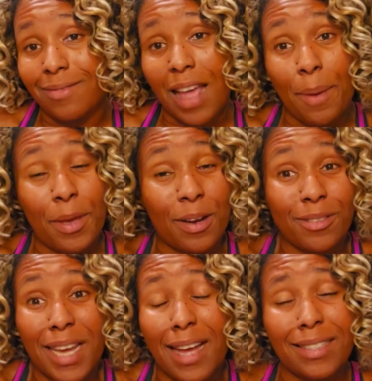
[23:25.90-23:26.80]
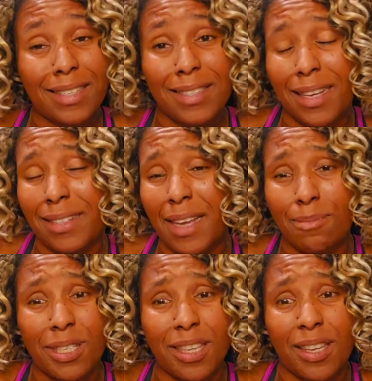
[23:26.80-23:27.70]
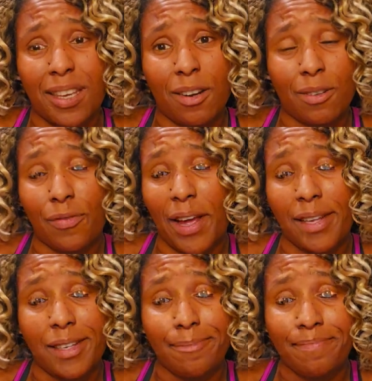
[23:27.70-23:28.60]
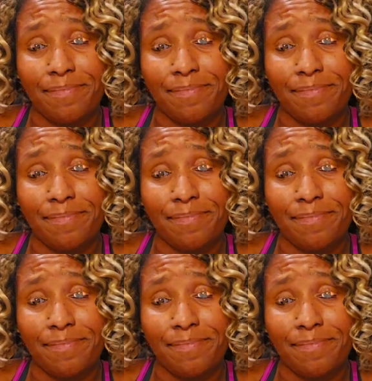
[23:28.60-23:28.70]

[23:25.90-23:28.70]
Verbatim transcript: I mean, her dad just said, take him to the clingers, fight it.